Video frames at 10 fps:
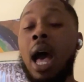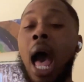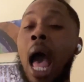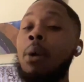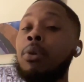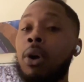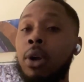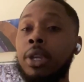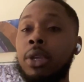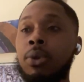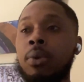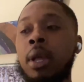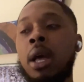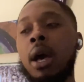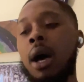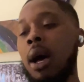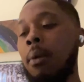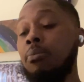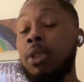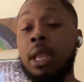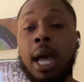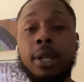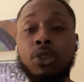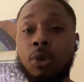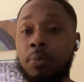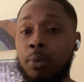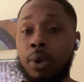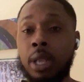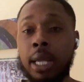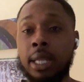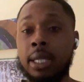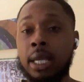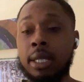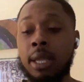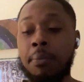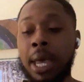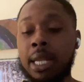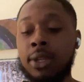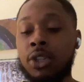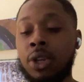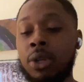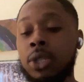I would argue the Lions are more likely to take a step back this year.